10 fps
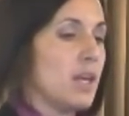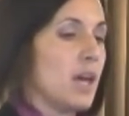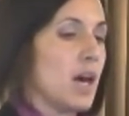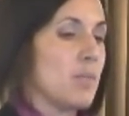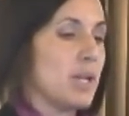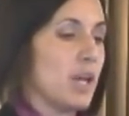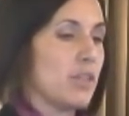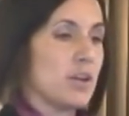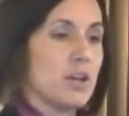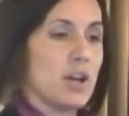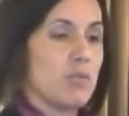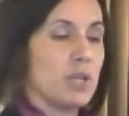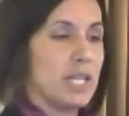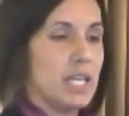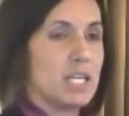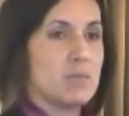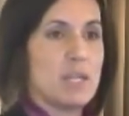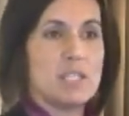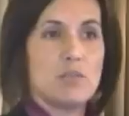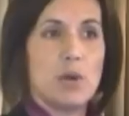A really
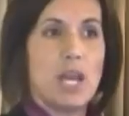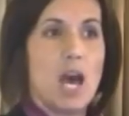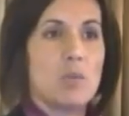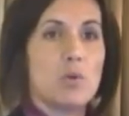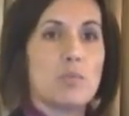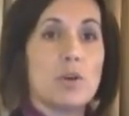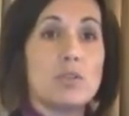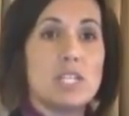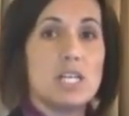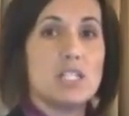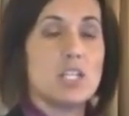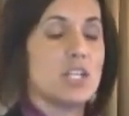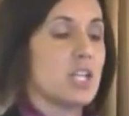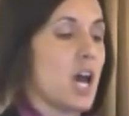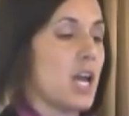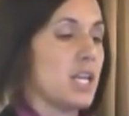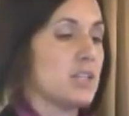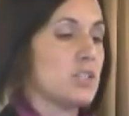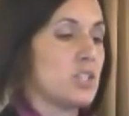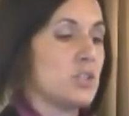inexpensive way to add more protein into your diet
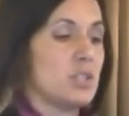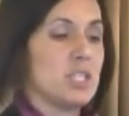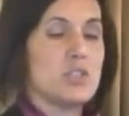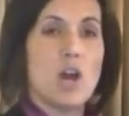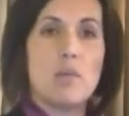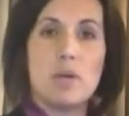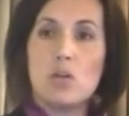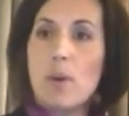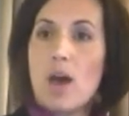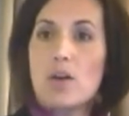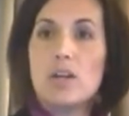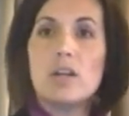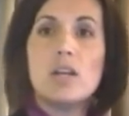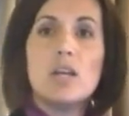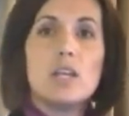is choosing the dry milk powder.